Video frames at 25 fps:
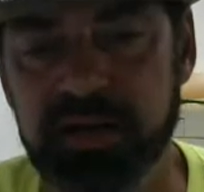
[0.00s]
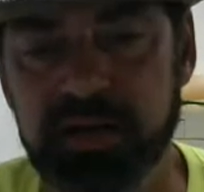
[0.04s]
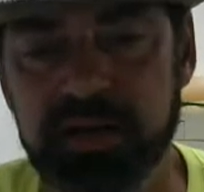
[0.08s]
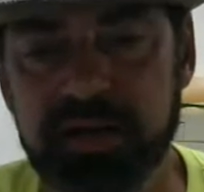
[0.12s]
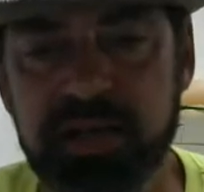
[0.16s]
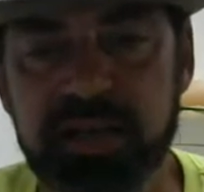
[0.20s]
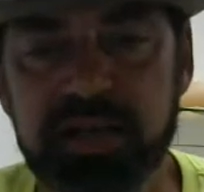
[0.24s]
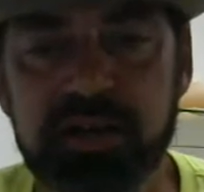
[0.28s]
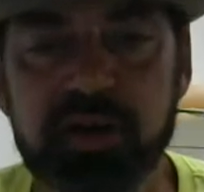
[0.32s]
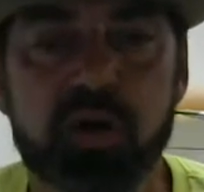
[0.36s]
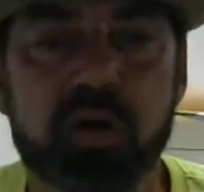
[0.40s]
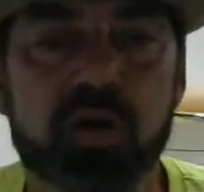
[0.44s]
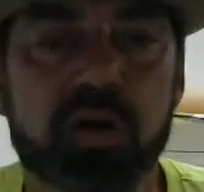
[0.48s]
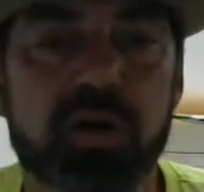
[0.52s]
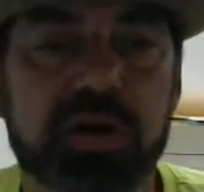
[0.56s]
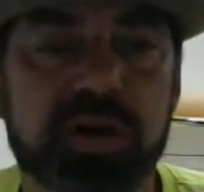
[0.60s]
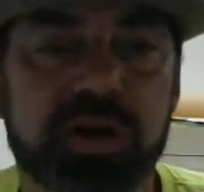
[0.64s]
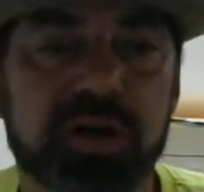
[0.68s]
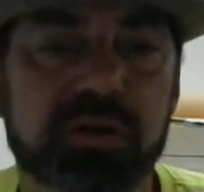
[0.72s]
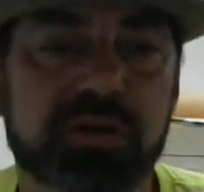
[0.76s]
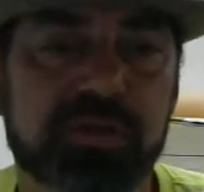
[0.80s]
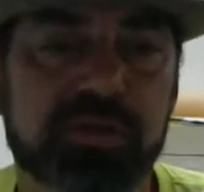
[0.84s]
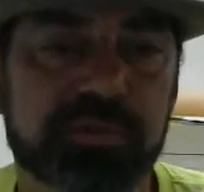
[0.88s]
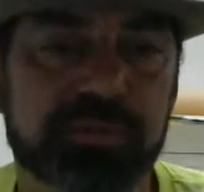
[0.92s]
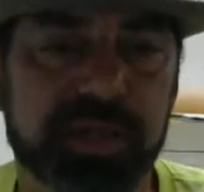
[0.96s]
And he'd
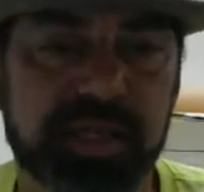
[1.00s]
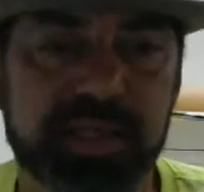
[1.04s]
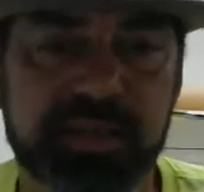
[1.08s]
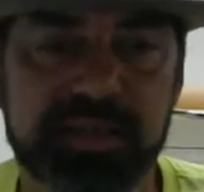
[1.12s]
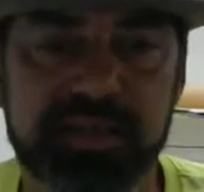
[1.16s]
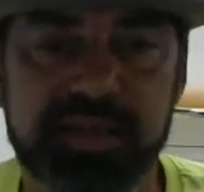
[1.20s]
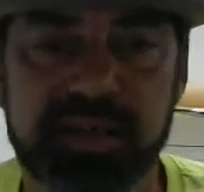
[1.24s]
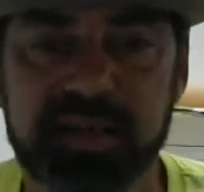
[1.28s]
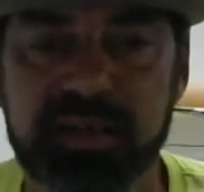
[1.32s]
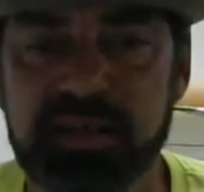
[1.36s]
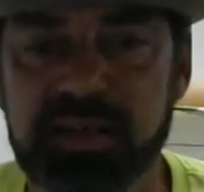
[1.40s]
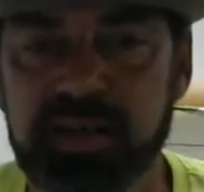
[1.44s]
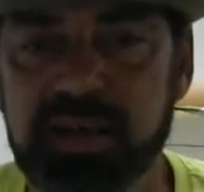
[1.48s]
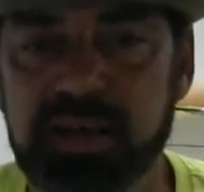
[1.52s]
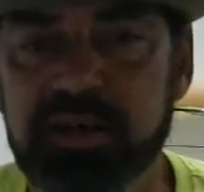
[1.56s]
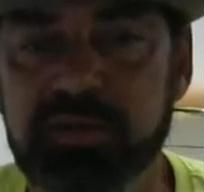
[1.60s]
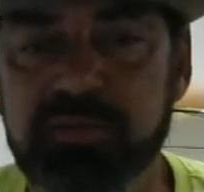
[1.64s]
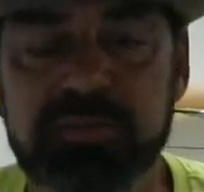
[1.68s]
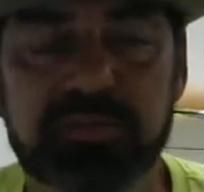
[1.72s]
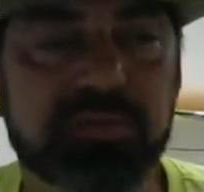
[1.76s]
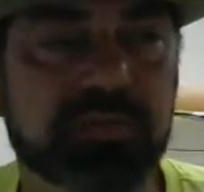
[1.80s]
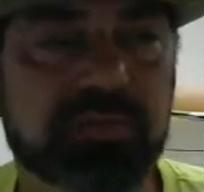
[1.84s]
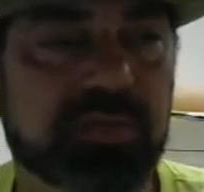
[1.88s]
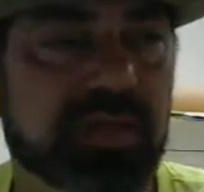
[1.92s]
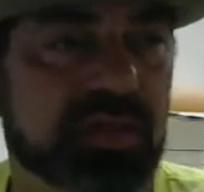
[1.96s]
argue with me, say, no,
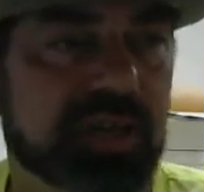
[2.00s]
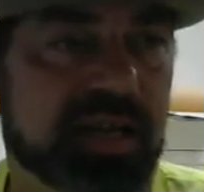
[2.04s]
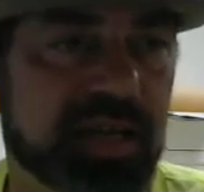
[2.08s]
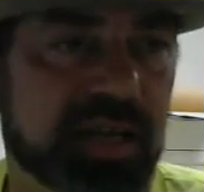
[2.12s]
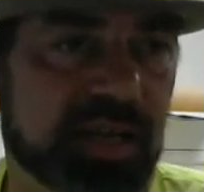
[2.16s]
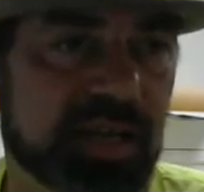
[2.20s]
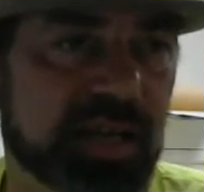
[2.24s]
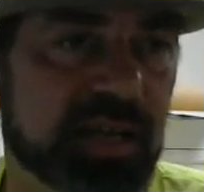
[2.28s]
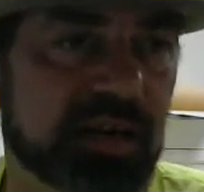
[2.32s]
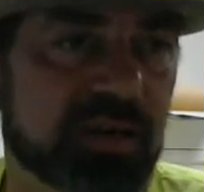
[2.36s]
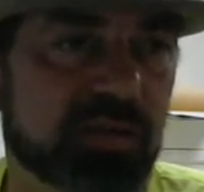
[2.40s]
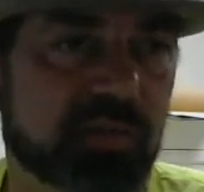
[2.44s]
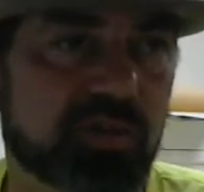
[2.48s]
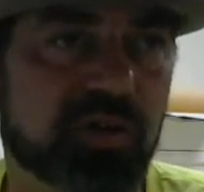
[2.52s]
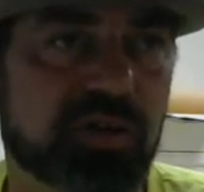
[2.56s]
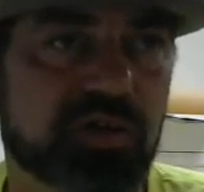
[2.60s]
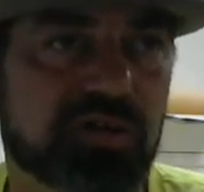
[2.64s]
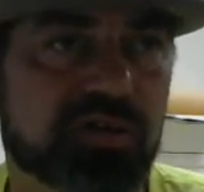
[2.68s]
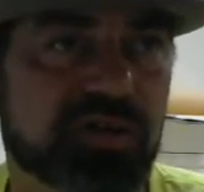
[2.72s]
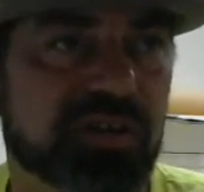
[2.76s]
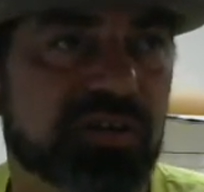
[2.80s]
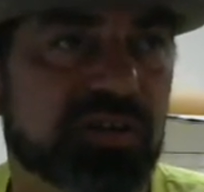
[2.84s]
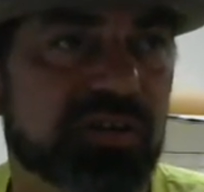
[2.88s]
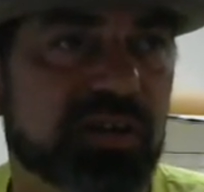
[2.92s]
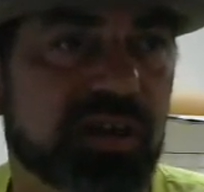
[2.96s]
you can't get no more
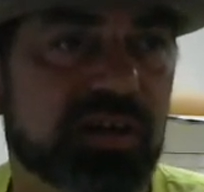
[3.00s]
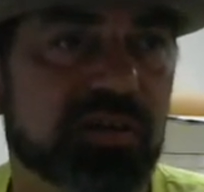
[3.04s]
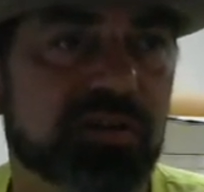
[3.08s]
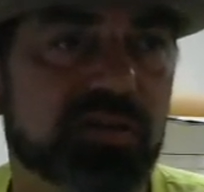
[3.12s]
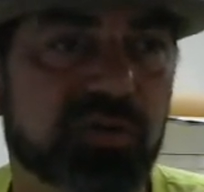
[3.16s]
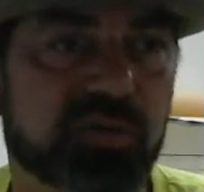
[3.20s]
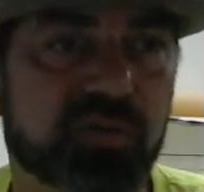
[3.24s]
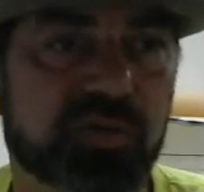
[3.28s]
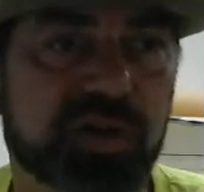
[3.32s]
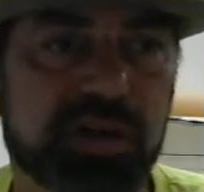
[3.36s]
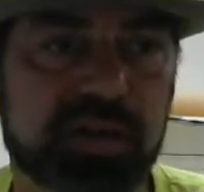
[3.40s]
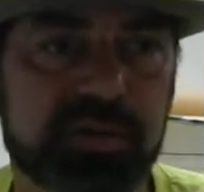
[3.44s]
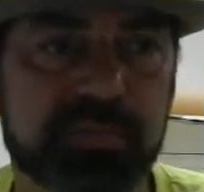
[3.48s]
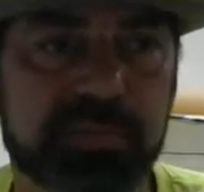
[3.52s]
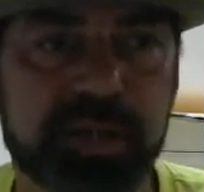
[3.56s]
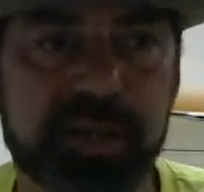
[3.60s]
than $6 a window.